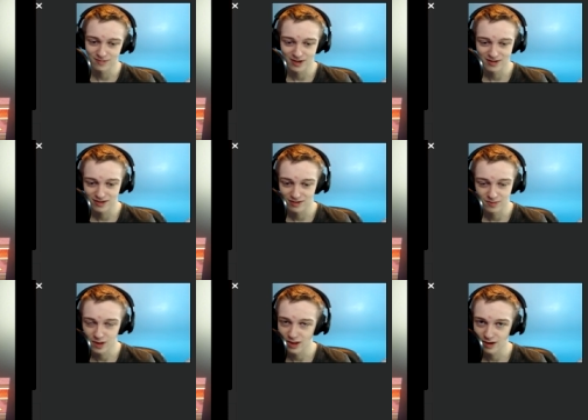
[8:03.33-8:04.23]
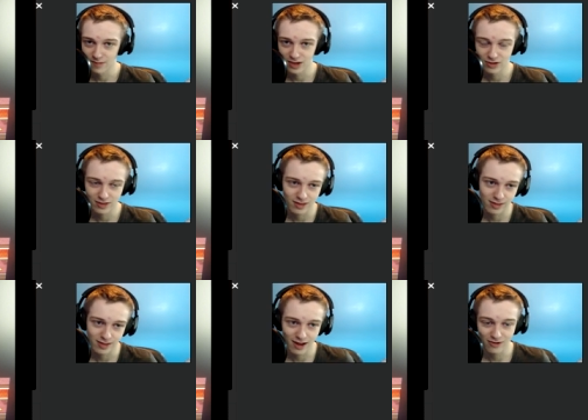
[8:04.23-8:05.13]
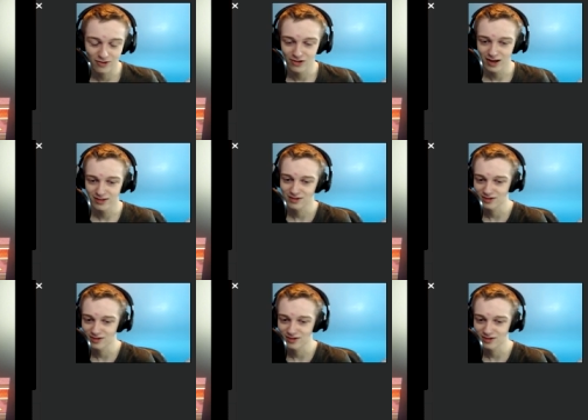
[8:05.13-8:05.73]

I'm guessing it's going to be like a mage style class.